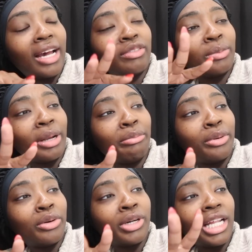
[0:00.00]
After my
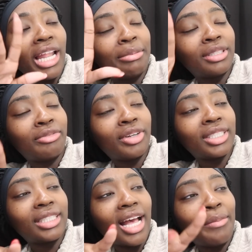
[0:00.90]
bowl collapsed the
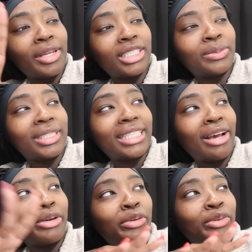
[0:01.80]
first time, it just went
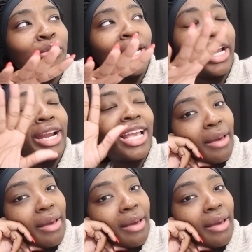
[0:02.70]
downhill from there.